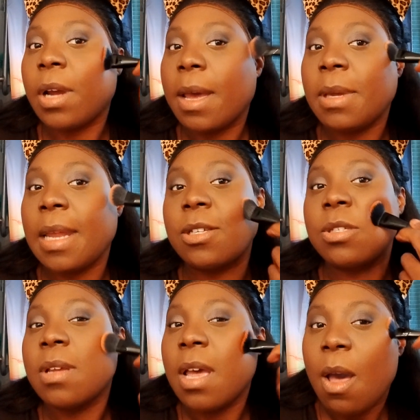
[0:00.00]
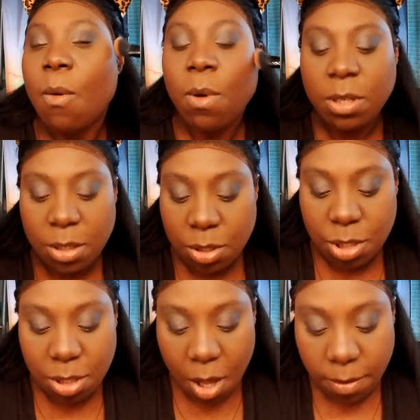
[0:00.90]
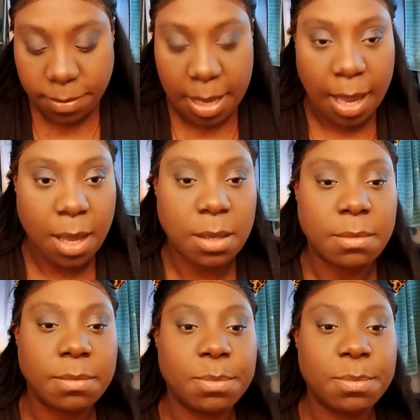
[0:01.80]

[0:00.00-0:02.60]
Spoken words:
I mean, I just want to look soft and